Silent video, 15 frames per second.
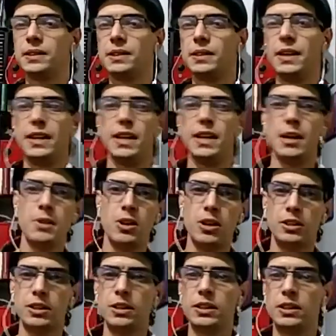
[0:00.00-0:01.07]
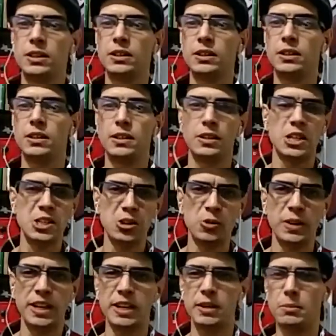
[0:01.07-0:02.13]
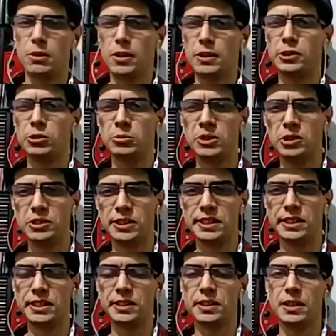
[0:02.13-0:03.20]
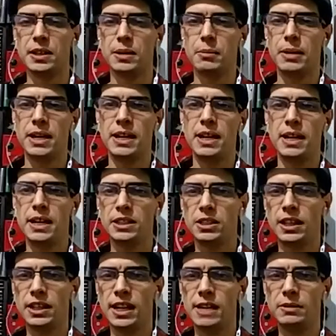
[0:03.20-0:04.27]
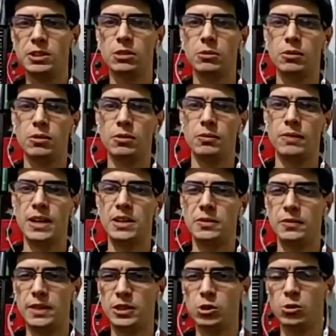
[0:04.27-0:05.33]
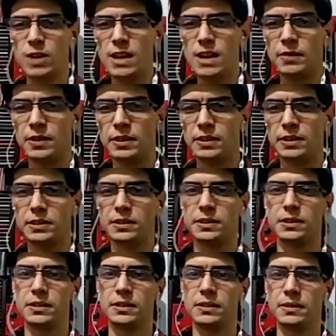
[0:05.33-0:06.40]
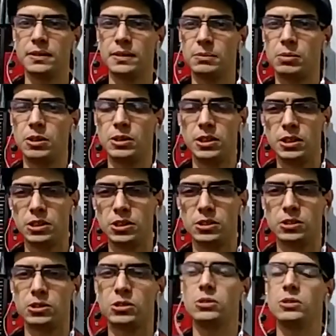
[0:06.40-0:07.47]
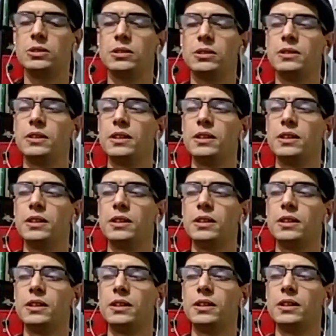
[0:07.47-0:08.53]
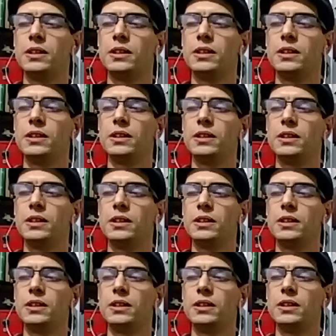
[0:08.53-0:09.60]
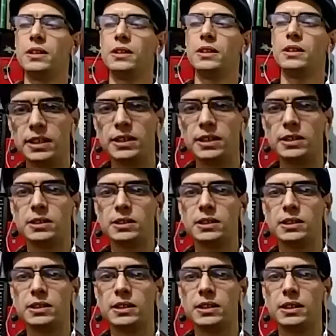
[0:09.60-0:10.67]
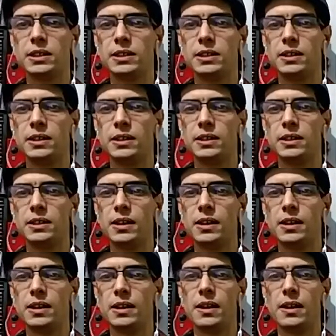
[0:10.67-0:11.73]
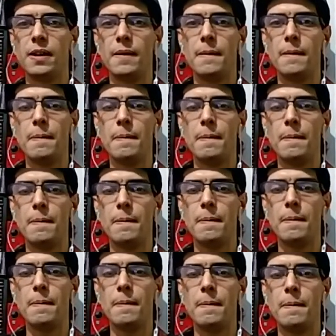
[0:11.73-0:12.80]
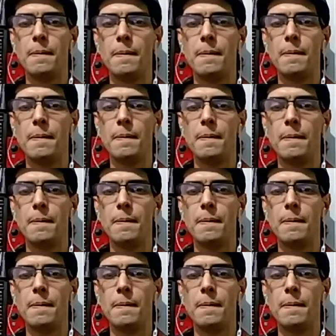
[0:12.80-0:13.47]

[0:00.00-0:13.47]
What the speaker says: And I'm another way. I'm more into music, but I have some videographics production too, and some books and music.